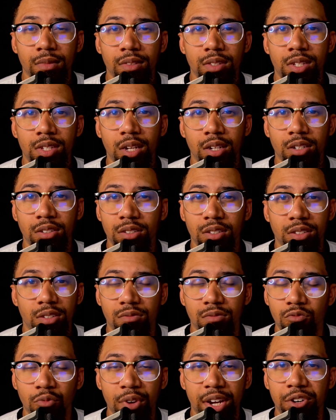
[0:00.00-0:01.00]
to
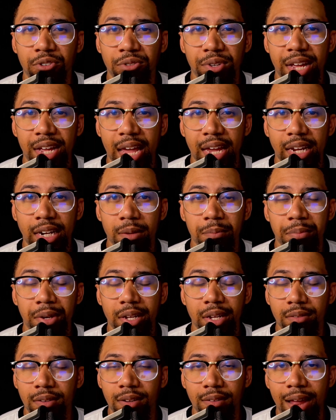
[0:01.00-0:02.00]
recreate it,
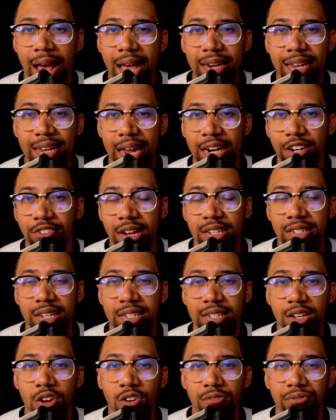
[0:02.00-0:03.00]
but I digress.
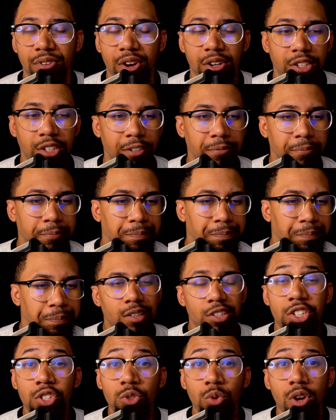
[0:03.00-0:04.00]
Let's go further. The
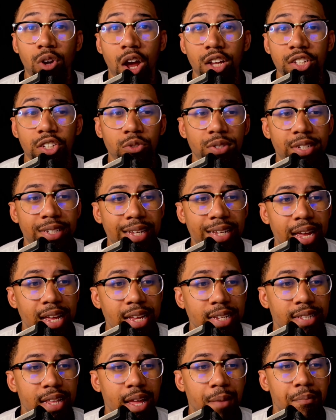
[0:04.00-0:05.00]
suit also
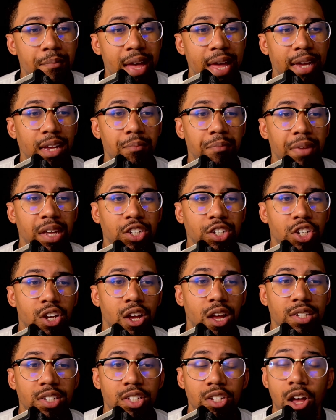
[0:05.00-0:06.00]
says that Meg and Big
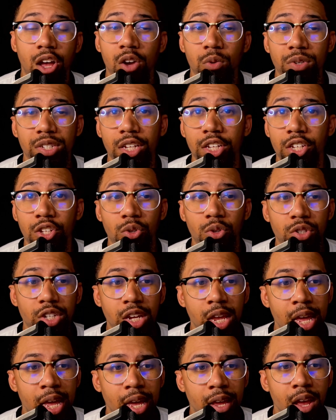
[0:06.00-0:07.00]
Sean's song was a huge
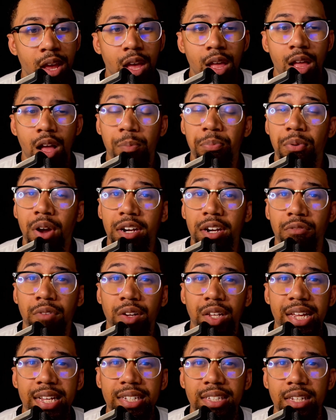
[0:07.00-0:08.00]
hit. Upon the
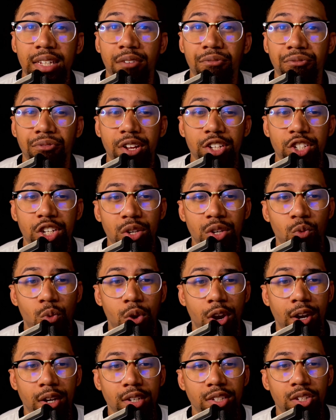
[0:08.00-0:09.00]
release, the infringing
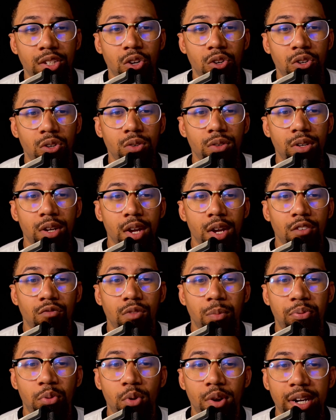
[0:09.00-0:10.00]
work sold
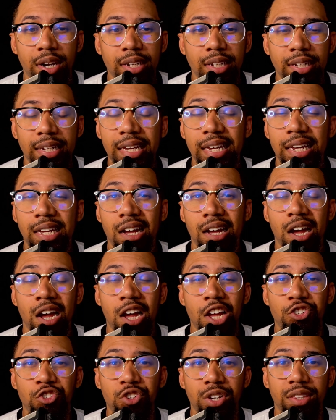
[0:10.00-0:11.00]
reportedly
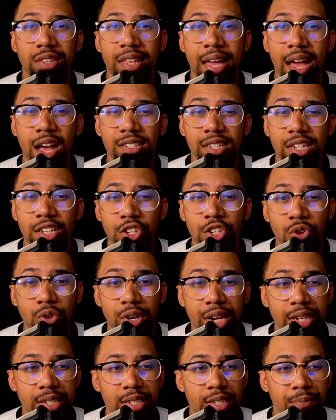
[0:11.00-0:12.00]
100,000
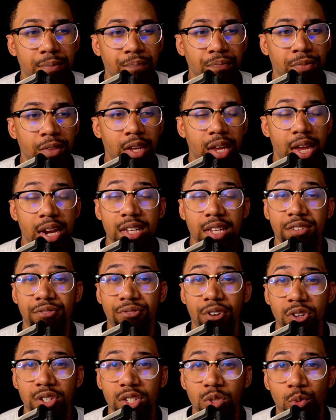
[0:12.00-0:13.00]
units in its
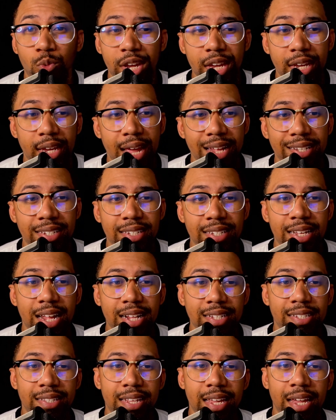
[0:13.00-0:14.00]
first week, and
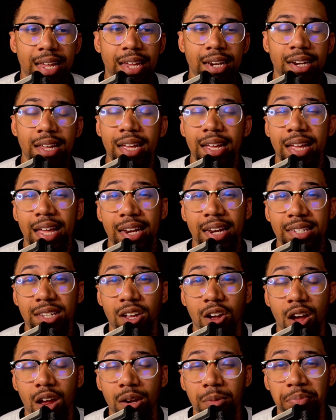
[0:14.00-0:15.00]
since then it has
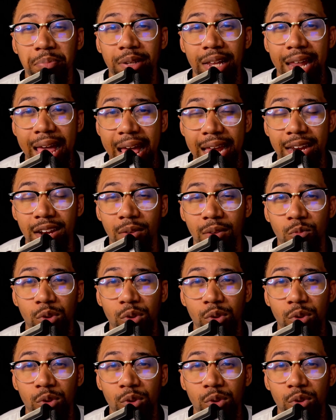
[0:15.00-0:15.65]
gone platinum,